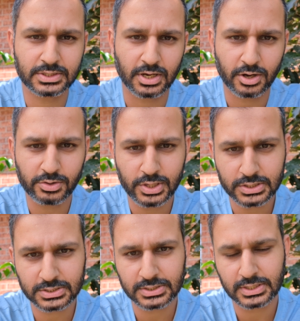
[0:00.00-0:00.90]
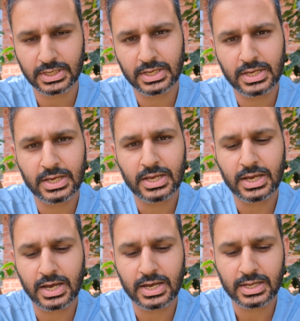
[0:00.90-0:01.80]
the houses,
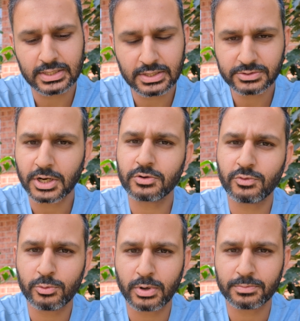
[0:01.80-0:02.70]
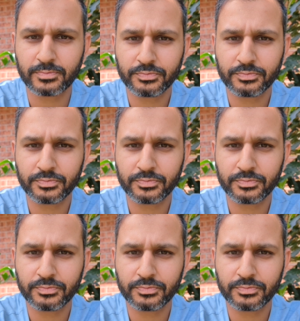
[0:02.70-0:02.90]
they start to warm up.